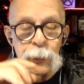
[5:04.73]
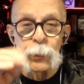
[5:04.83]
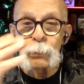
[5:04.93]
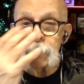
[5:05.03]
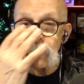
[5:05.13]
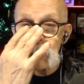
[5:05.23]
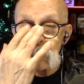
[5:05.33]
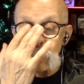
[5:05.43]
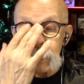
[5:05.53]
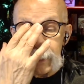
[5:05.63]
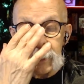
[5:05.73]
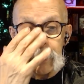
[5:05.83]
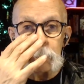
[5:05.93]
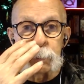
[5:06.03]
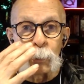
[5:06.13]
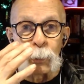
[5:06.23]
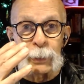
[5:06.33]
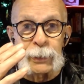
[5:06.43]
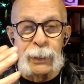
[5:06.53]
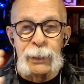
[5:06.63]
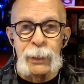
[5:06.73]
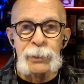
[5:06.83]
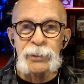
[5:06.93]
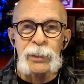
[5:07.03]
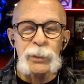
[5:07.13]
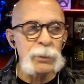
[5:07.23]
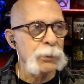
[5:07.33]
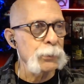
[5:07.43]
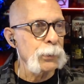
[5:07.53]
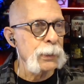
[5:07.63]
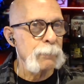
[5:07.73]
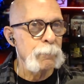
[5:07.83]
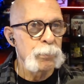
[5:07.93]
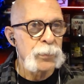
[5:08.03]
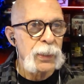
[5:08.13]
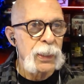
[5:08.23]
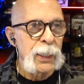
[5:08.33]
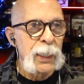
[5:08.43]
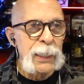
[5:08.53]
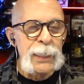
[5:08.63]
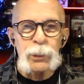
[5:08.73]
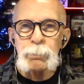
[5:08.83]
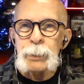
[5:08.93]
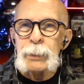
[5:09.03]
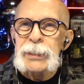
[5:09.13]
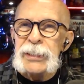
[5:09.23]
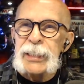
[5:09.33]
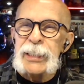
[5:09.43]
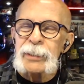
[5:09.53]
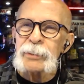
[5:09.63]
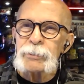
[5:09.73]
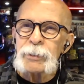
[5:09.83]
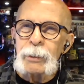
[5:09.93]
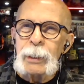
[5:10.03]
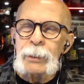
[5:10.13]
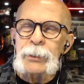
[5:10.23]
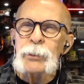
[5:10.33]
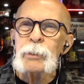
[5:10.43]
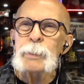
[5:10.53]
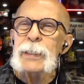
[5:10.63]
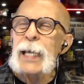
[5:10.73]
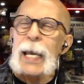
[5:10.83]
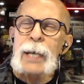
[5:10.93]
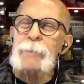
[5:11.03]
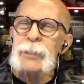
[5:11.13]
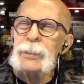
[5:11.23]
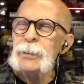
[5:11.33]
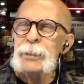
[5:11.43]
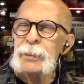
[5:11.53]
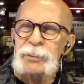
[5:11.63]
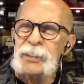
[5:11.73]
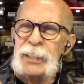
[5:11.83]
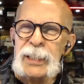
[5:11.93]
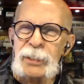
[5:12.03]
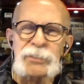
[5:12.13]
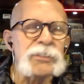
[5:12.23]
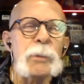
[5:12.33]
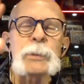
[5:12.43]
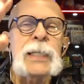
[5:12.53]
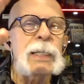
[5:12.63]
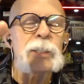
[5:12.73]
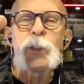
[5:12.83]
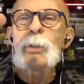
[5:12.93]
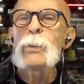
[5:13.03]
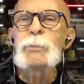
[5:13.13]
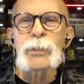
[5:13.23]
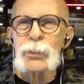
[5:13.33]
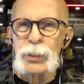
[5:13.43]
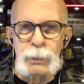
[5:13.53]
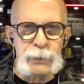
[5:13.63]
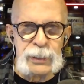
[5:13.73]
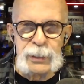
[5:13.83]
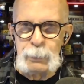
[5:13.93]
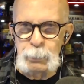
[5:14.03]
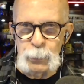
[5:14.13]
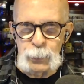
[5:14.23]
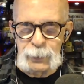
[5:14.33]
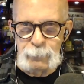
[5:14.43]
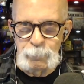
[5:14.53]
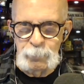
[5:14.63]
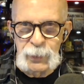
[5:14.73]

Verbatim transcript: a new virtual keyboard. And I suddenly thought, it's been years. It used to be every CES, someone had a new version of a keyboard,